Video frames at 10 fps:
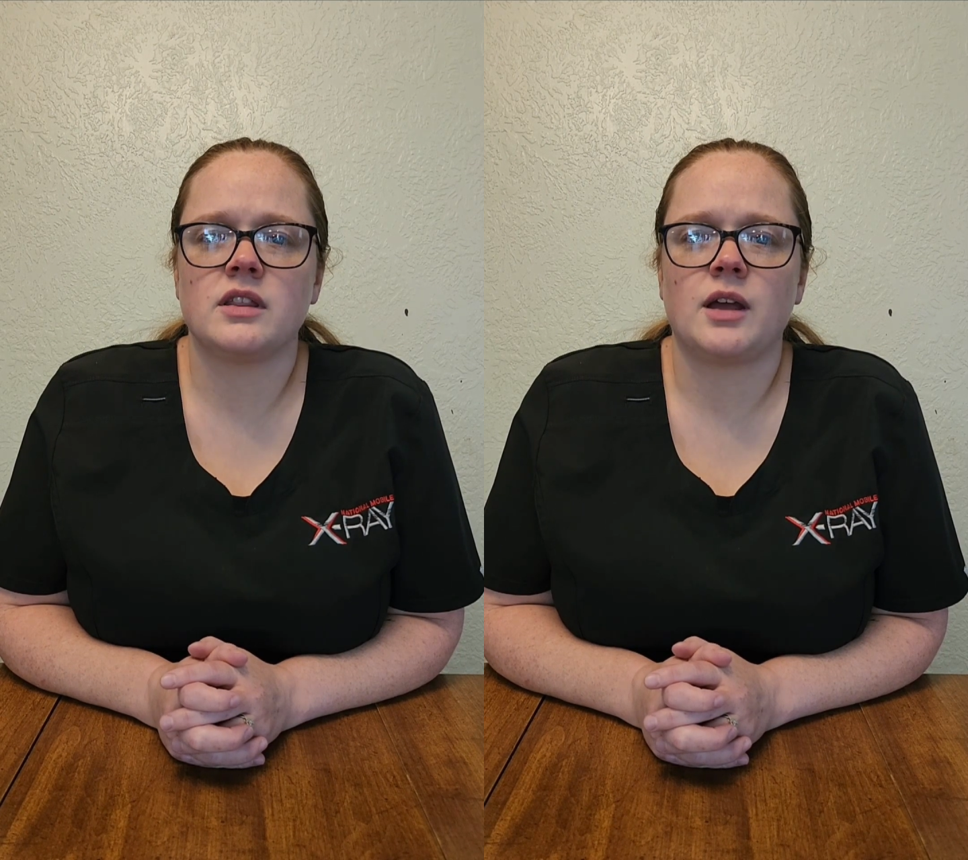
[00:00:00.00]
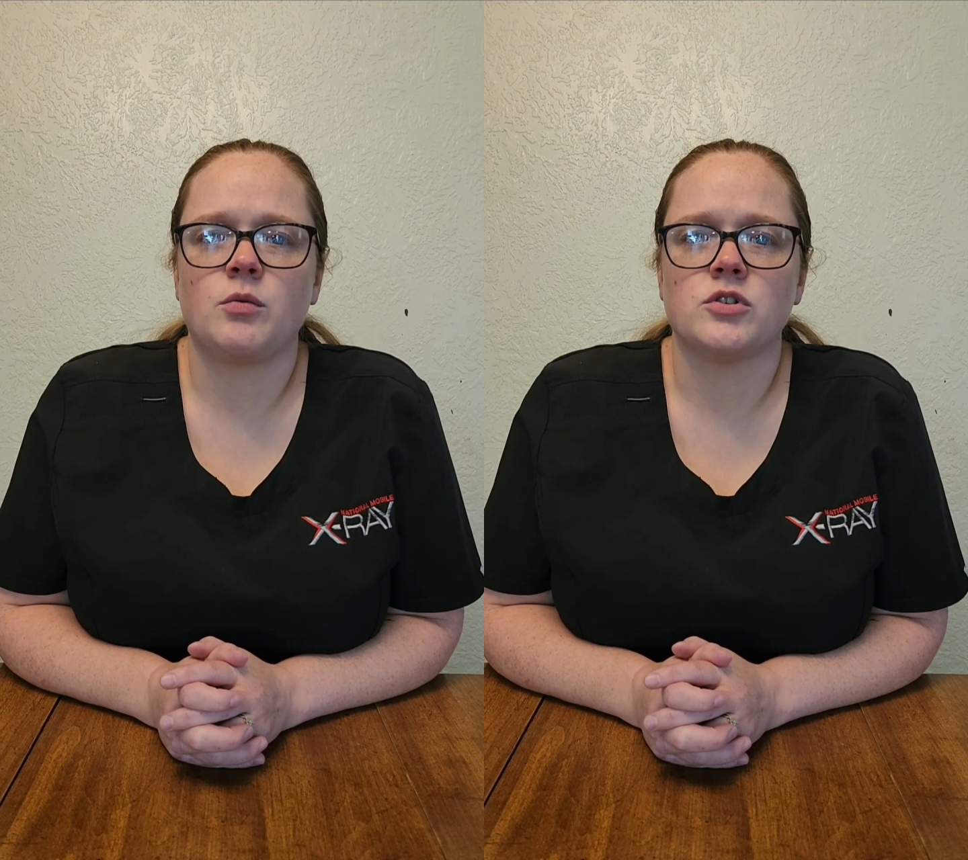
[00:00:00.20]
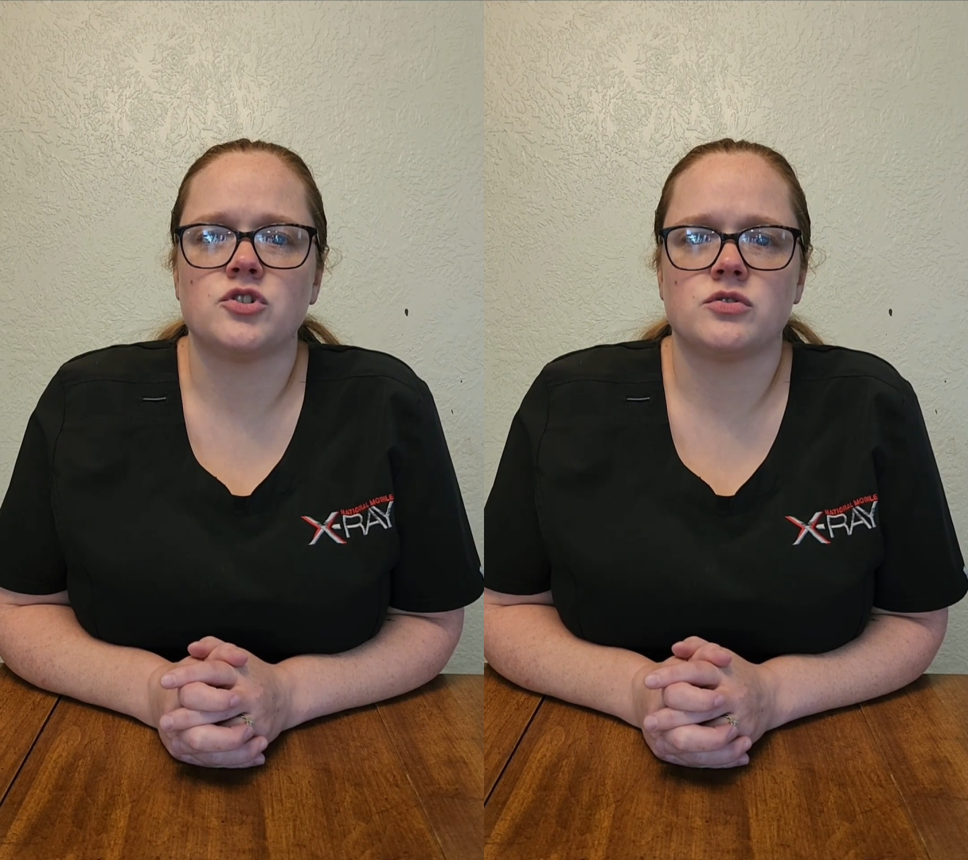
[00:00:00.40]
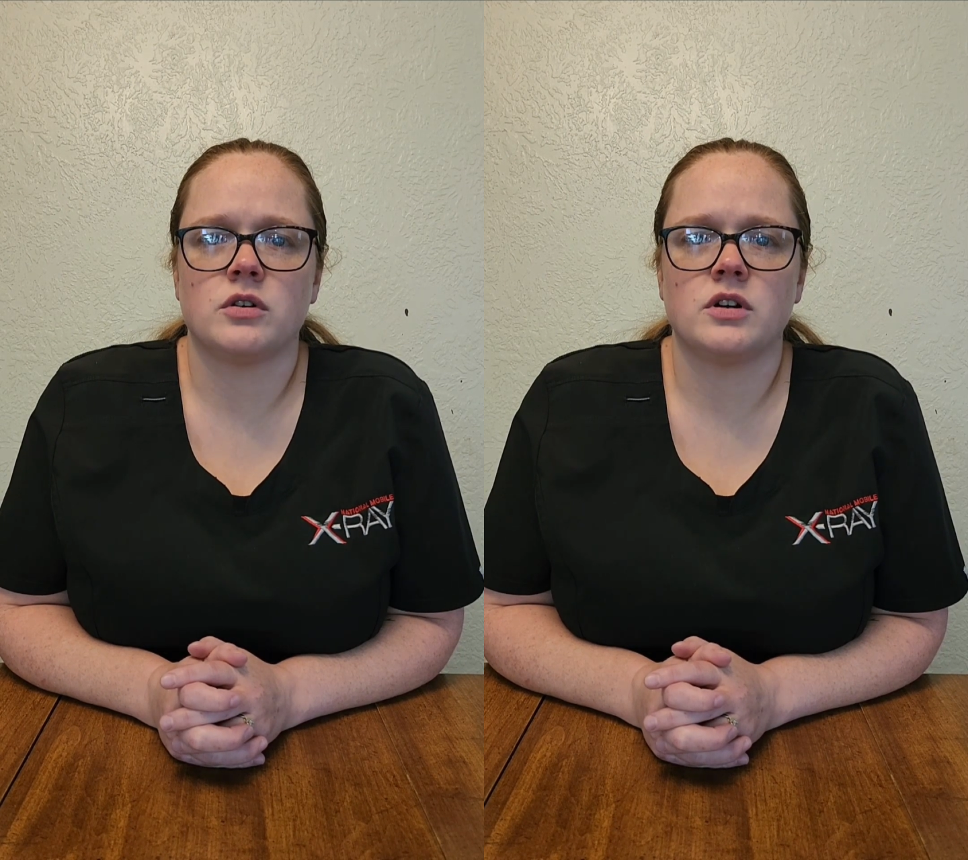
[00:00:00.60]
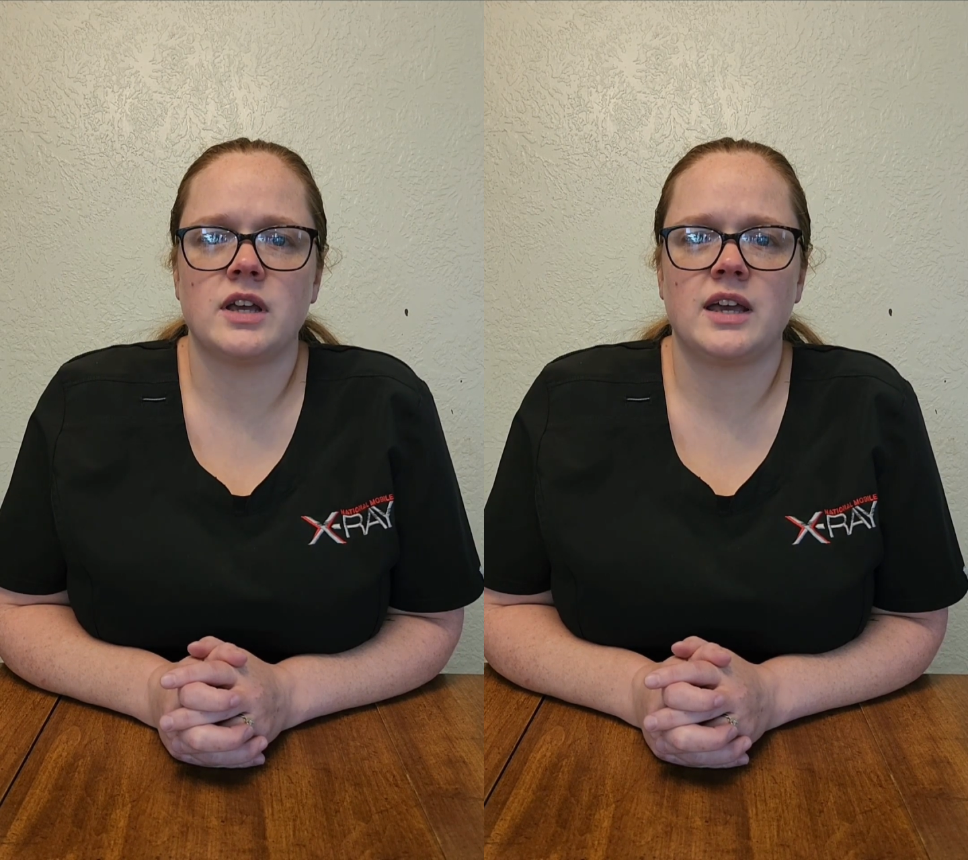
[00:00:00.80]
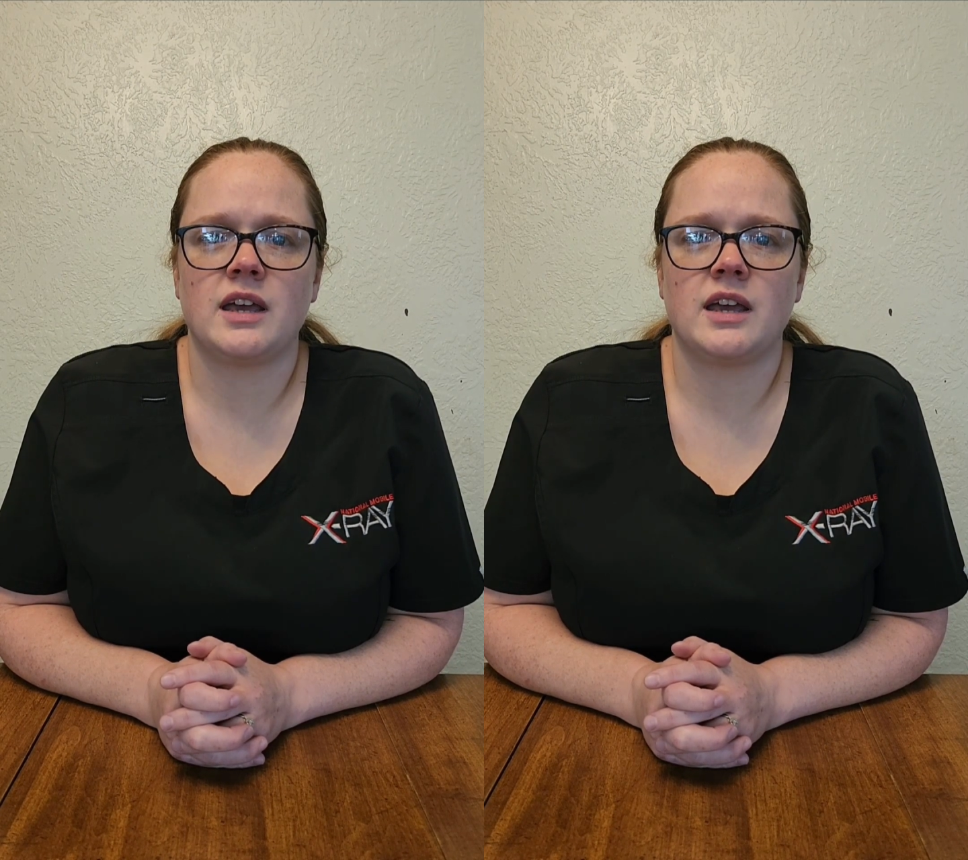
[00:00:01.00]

They were strong,